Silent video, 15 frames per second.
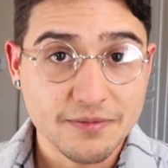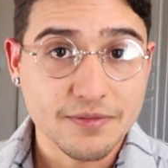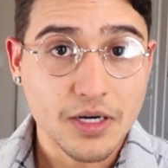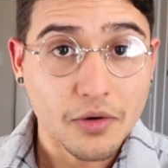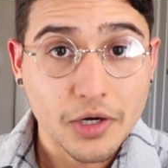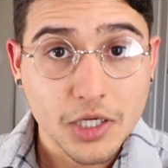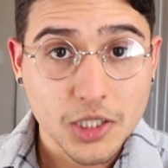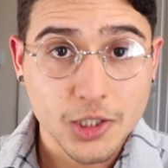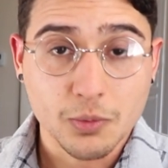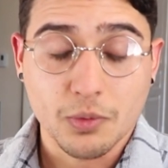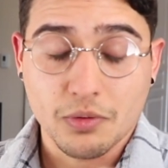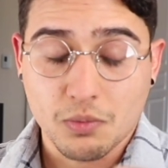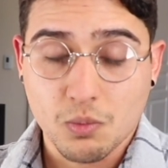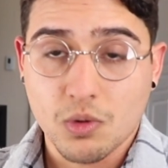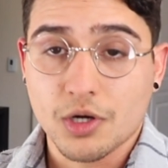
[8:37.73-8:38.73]
be very
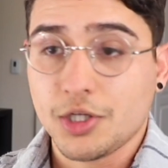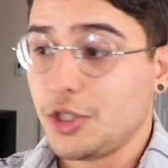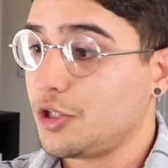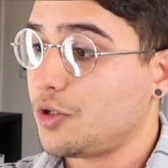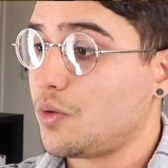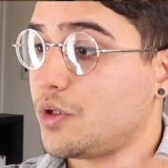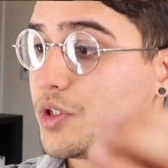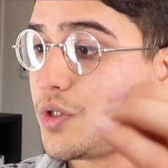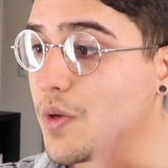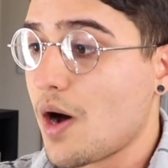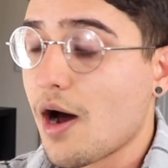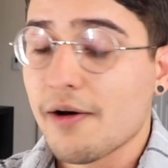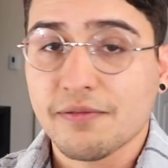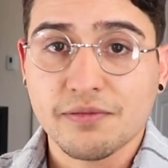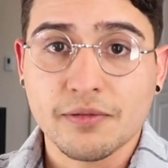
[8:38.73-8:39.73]
clear with what you're
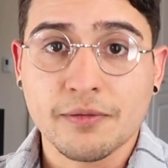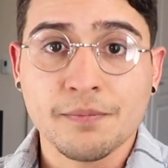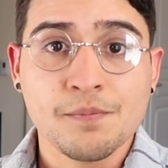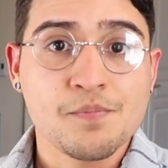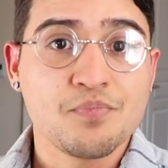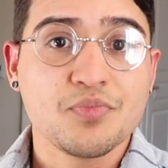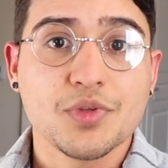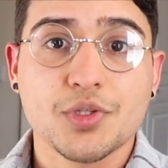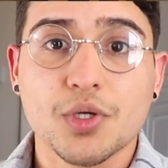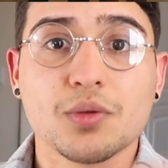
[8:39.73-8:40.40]
going to offer.